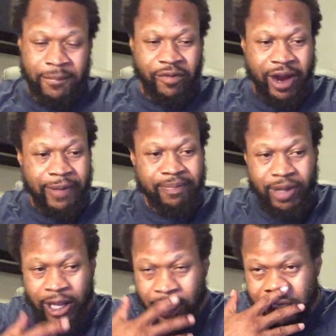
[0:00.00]
right?
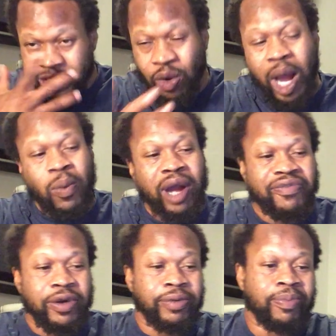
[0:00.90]
So,
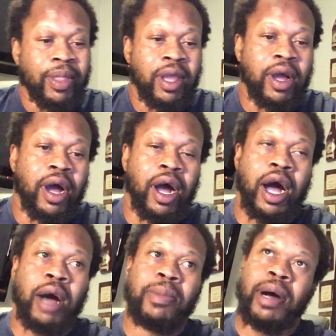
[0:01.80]
however,
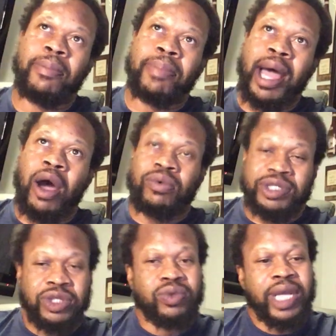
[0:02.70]
about
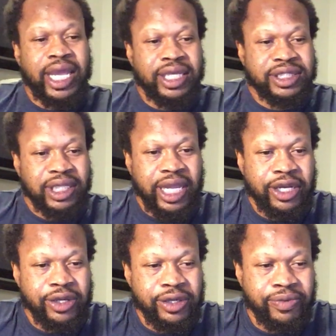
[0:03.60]
2 days
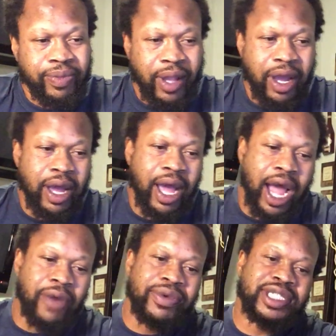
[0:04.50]
later,
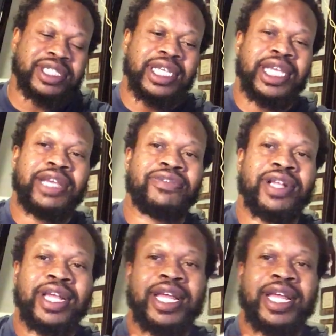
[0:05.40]
I received